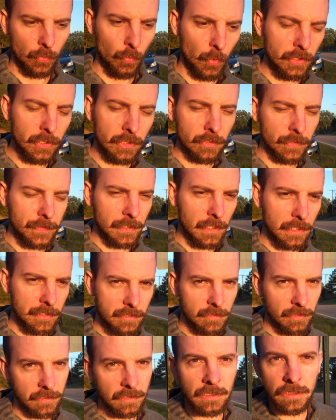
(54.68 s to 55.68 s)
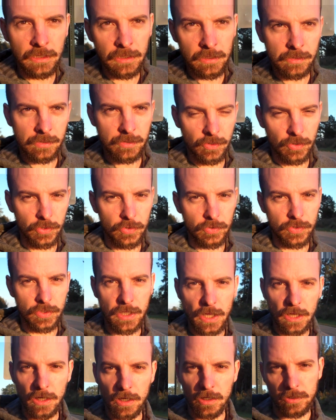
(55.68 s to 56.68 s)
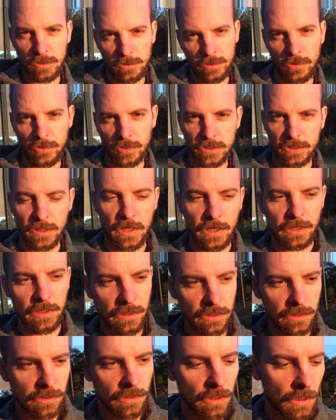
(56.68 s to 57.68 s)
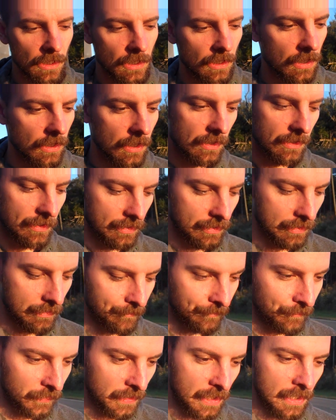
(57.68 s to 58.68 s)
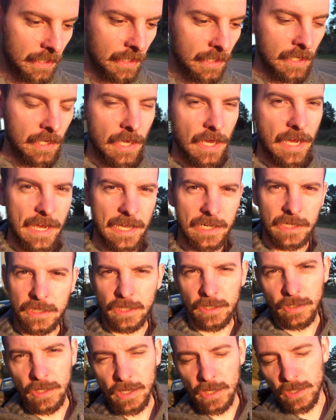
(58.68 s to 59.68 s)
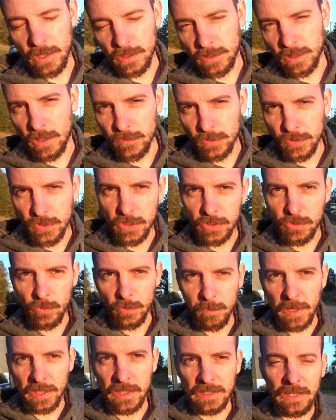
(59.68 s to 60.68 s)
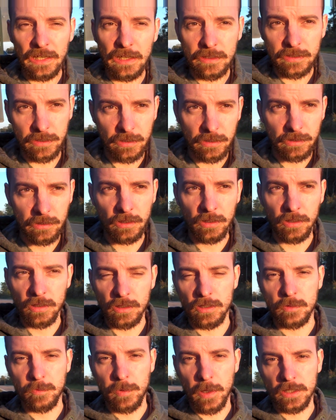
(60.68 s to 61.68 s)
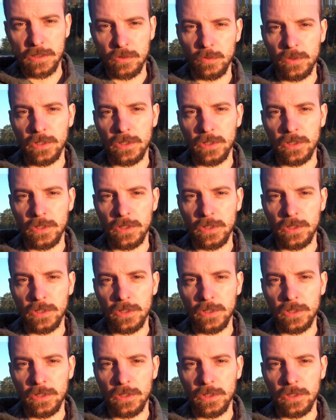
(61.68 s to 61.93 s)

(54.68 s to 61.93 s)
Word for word: what are your thoughts on this? Are you scared? Are you excited? Um, I had a uh, conversation with my cousin this past